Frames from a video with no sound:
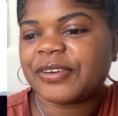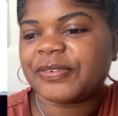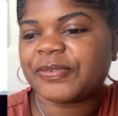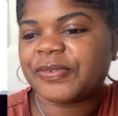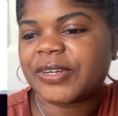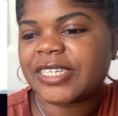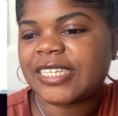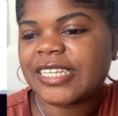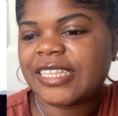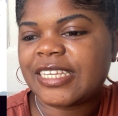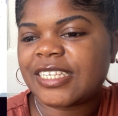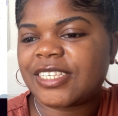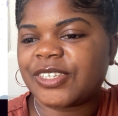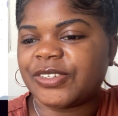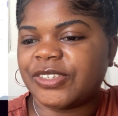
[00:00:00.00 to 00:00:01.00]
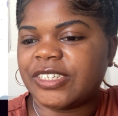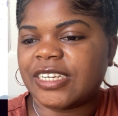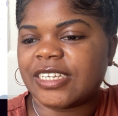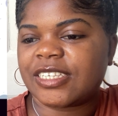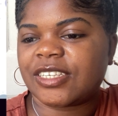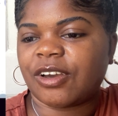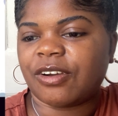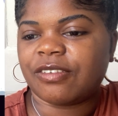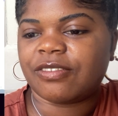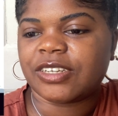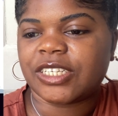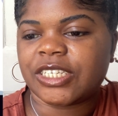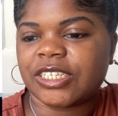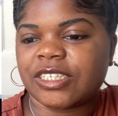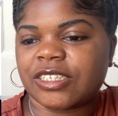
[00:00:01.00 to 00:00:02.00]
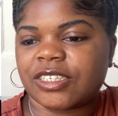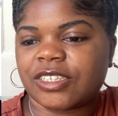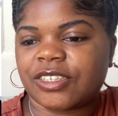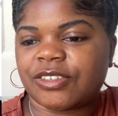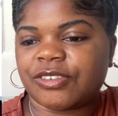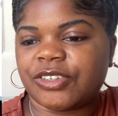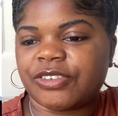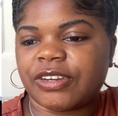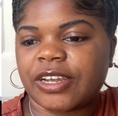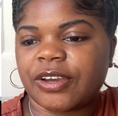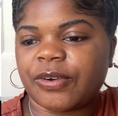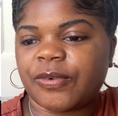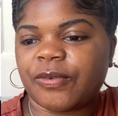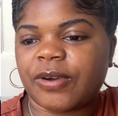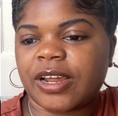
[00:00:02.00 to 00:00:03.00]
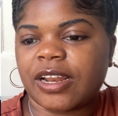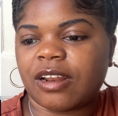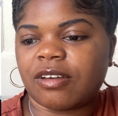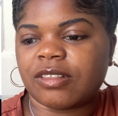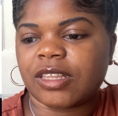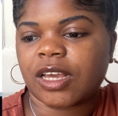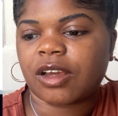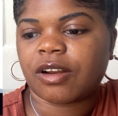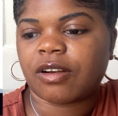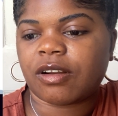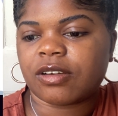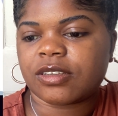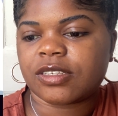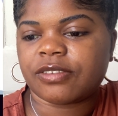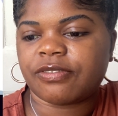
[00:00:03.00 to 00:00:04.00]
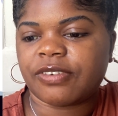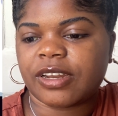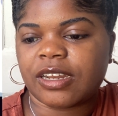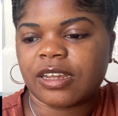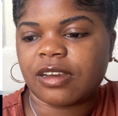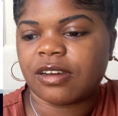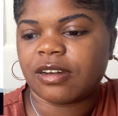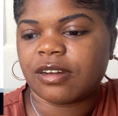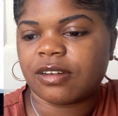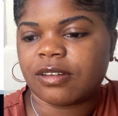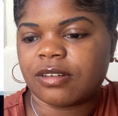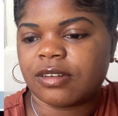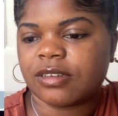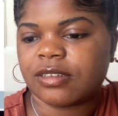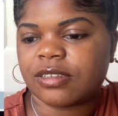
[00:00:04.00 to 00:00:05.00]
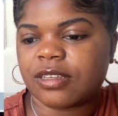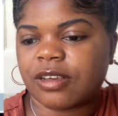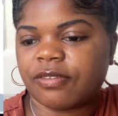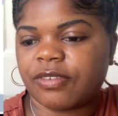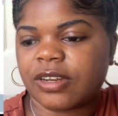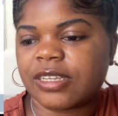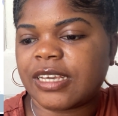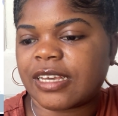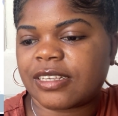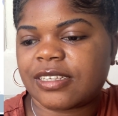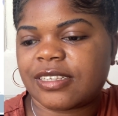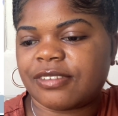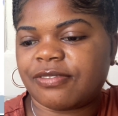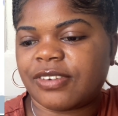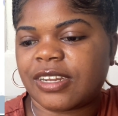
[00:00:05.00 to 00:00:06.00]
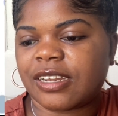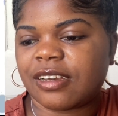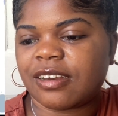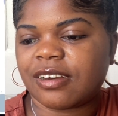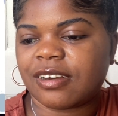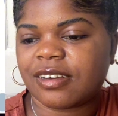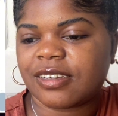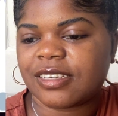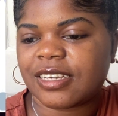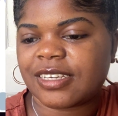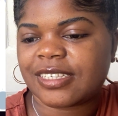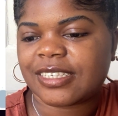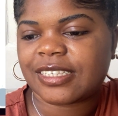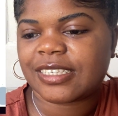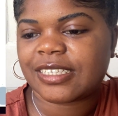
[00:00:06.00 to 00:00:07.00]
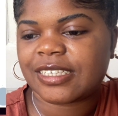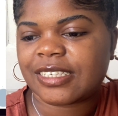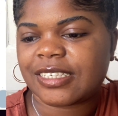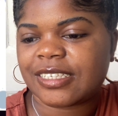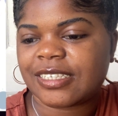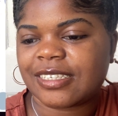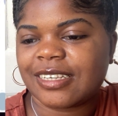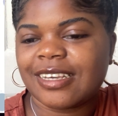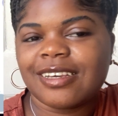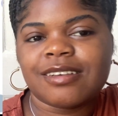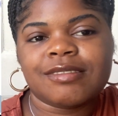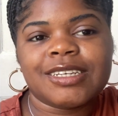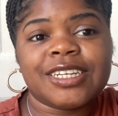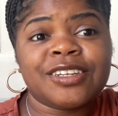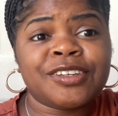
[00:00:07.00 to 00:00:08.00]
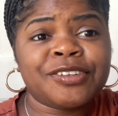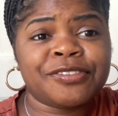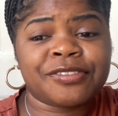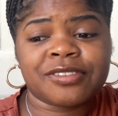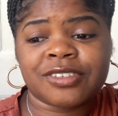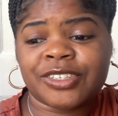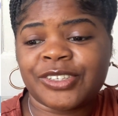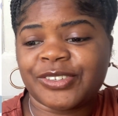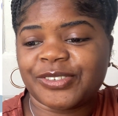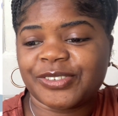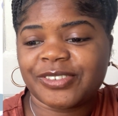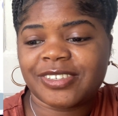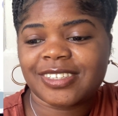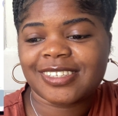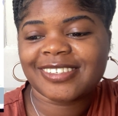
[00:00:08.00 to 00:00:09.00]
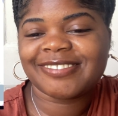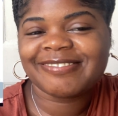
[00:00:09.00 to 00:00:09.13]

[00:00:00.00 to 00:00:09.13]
What did the soldiers offer Jesus to drink while on the cross? Vinegar. Is there vinegar? Yes, vinegar. Not fruit juice.